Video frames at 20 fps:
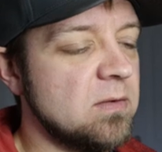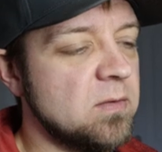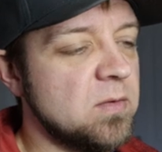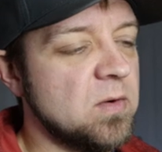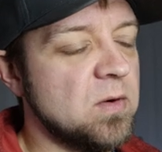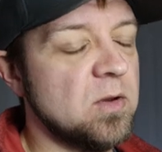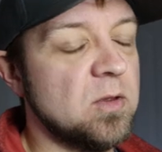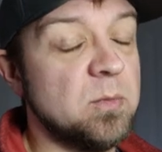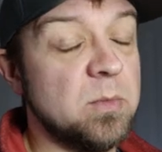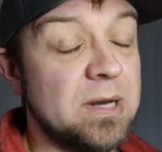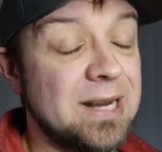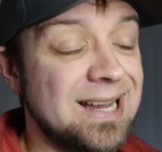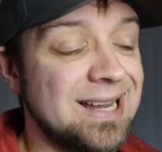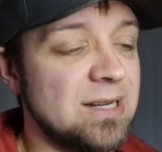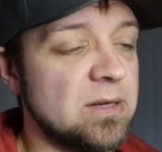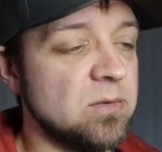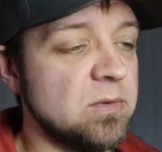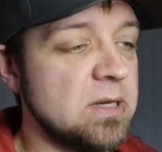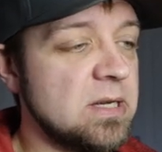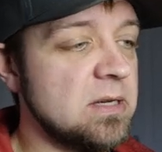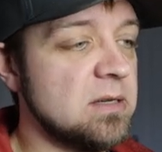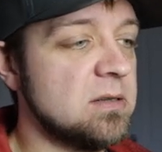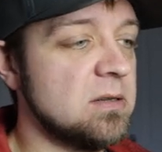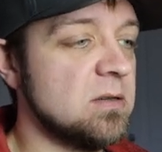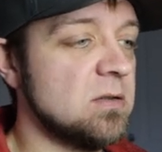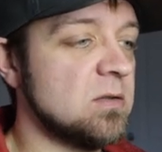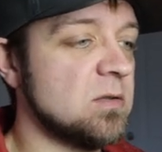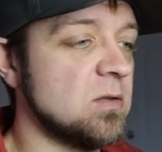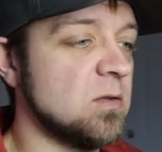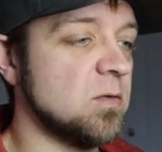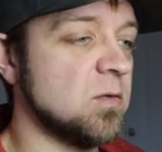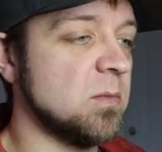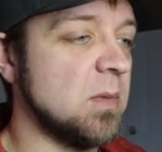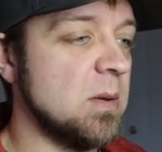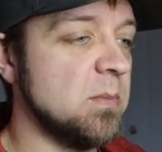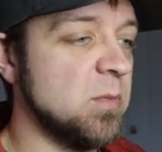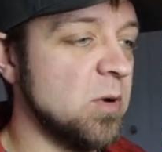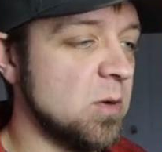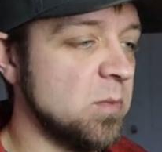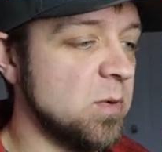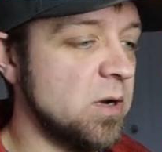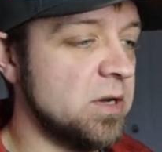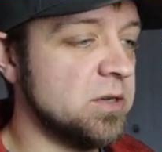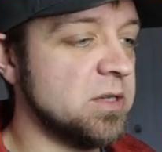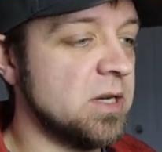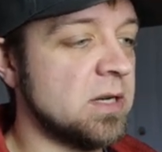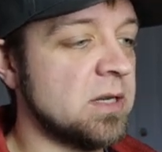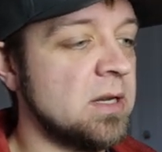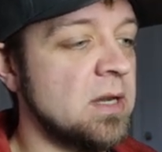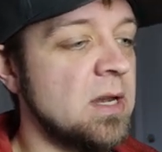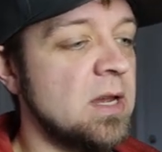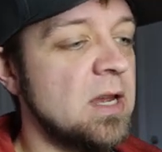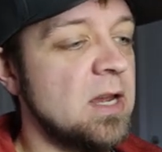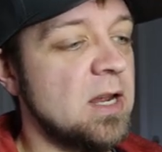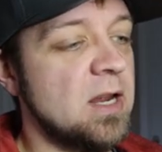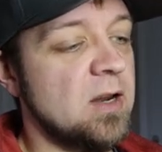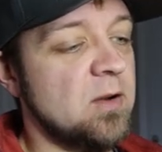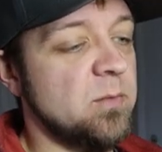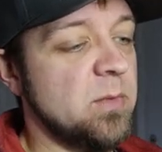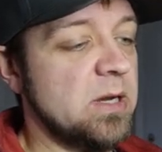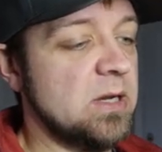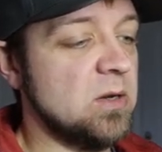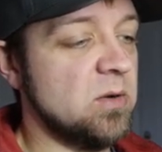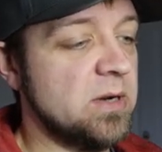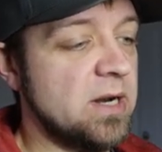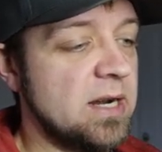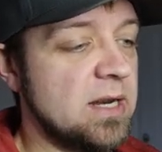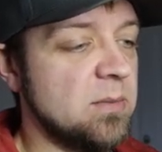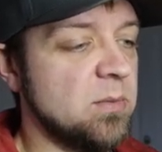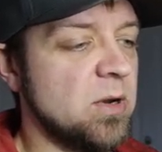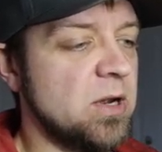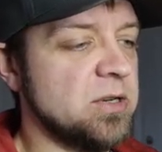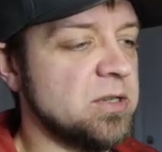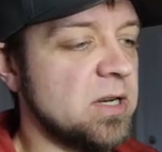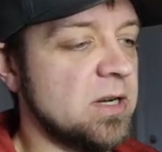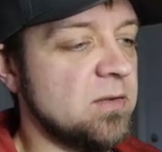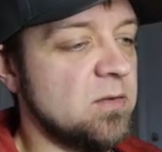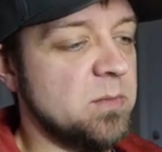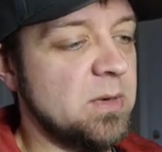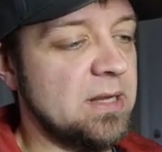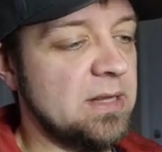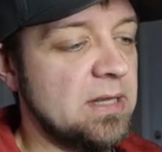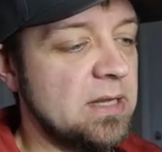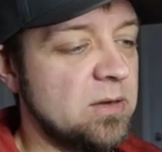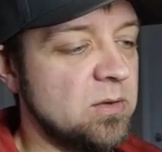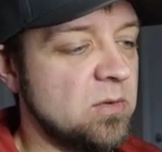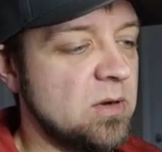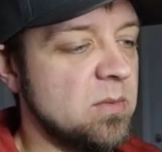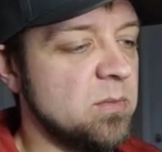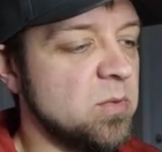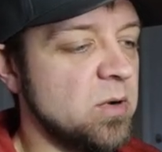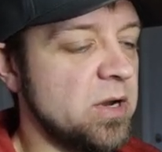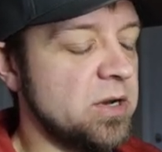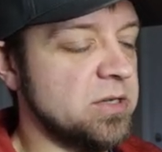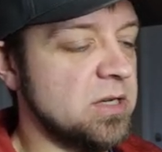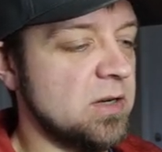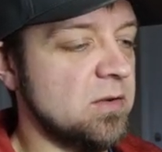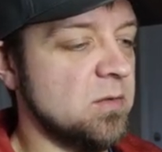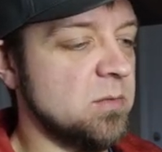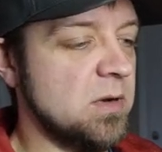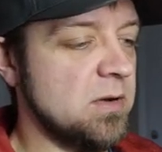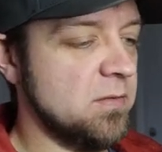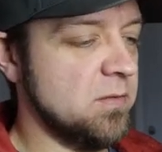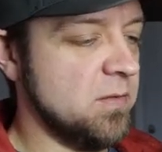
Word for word: and forth, but I don't need to. So for my book project, for my GoDaddy project, for my Liquid Web project, for my